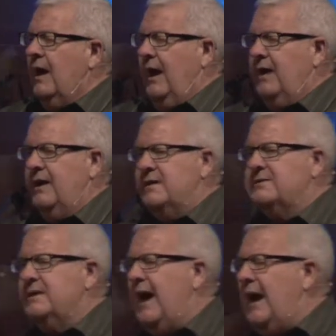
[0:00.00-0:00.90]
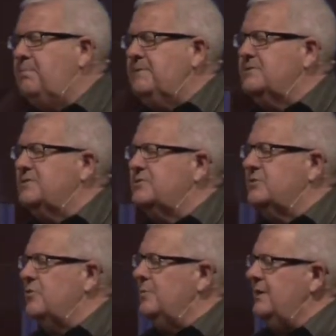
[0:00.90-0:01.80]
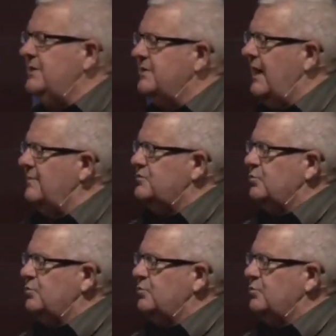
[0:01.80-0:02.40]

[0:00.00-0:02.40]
And as it happens in so many times,